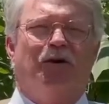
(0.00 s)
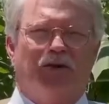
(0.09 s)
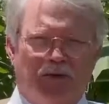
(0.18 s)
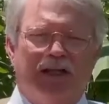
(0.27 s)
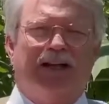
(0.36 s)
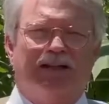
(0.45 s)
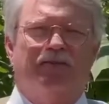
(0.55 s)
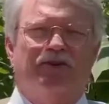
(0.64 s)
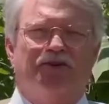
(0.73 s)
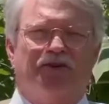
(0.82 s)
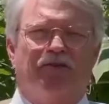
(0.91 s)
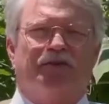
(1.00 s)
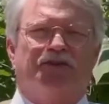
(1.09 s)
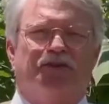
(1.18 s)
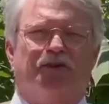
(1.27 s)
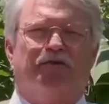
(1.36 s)
and we'd like to be of service
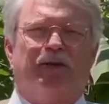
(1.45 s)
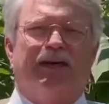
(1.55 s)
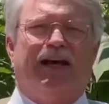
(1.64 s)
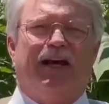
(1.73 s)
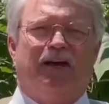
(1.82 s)
to you if we can.